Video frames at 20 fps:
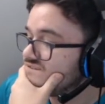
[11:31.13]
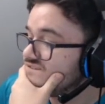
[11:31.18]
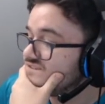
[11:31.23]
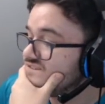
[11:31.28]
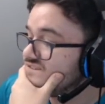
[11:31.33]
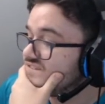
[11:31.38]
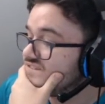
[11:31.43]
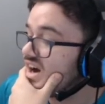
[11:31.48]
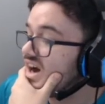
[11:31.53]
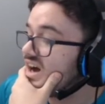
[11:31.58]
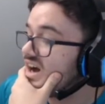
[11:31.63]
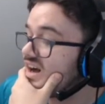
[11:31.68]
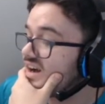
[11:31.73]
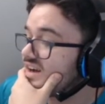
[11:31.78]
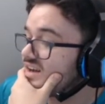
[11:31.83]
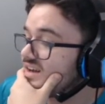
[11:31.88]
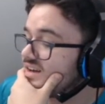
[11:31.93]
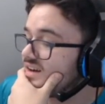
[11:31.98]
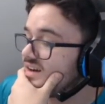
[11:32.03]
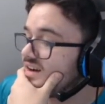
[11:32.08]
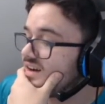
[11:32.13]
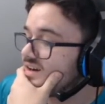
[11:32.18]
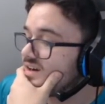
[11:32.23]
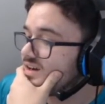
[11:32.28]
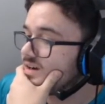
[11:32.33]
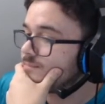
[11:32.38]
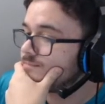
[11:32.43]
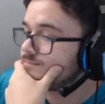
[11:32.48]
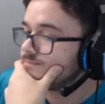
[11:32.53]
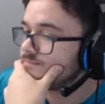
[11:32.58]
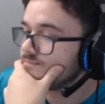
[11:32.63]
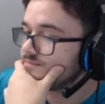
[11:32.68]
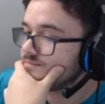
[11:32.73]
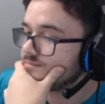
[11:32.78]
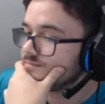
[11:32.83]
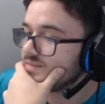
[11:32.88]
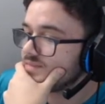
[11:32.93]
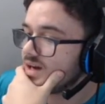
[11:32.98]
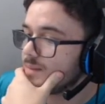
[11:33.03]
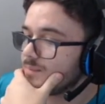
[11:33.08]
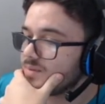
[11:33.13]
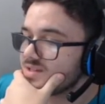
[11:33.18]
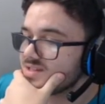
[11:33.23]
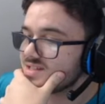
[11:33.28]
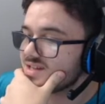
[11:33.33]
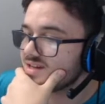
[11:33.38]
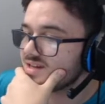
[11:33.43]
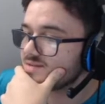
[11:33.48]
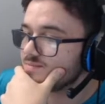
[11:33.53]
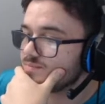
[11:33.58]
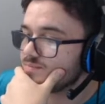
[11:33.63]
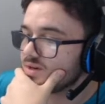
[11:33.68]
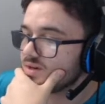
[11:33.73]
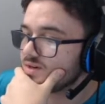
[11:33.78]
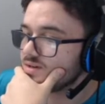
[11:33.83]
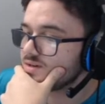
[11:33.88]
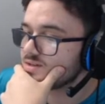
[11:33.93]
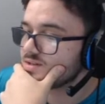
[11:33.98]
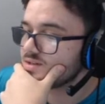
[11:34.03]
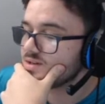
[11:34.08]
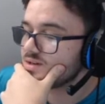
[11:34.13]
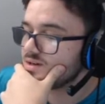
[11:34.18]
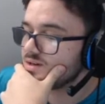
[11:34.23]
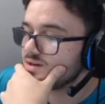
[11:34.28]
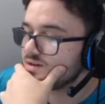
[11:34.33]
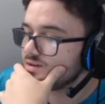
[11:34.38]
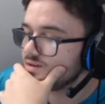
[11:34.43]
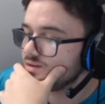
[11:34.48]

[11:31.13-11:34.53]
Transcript: Fuck. Um, I'll protect, burn a turn.